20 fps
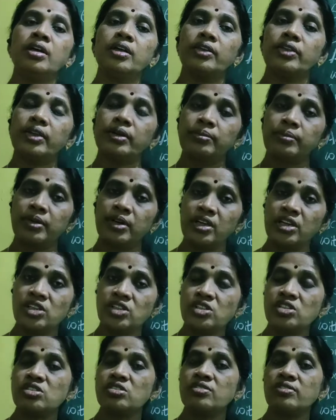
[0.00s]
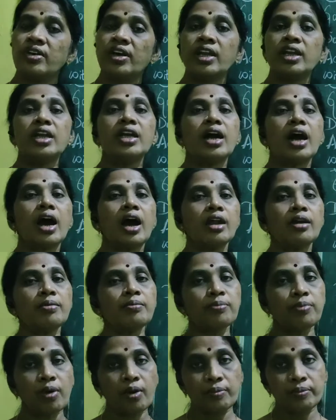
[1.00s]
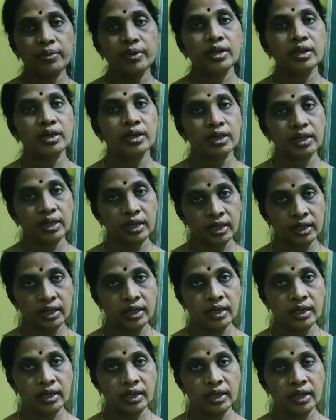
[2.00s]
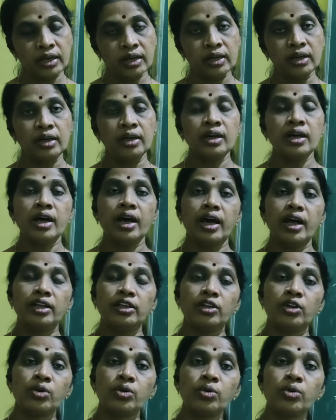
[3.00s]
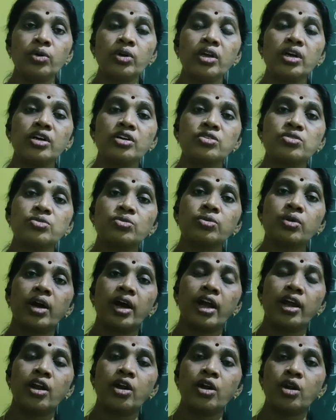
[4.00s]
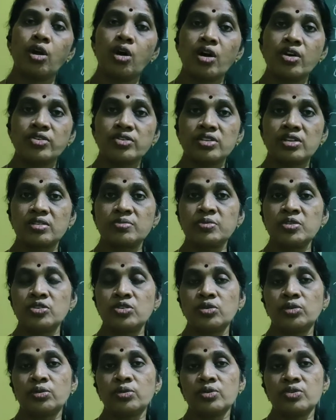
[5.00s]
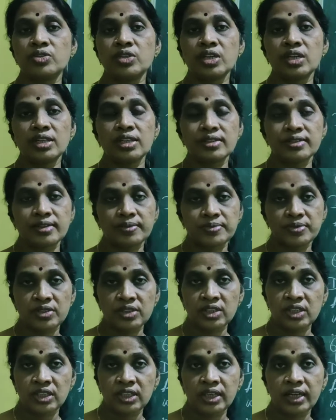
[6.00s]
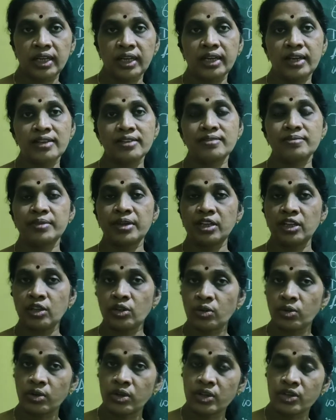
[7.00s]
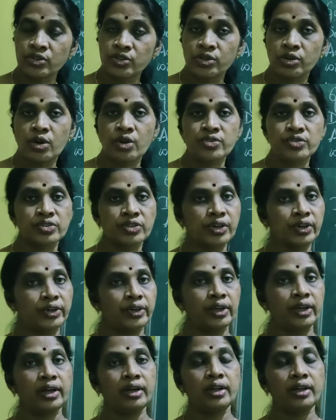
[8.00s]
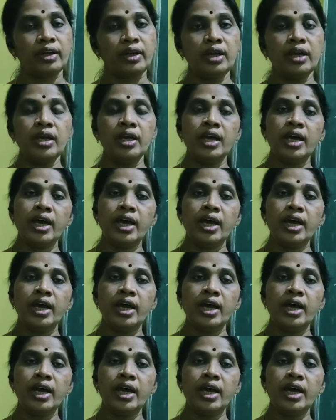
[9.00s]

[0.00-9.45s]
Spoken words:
the Britishers very unpopular in India, and the rulers who had lost, that means you could see the subsidiary alliance, many rulers lost their territory,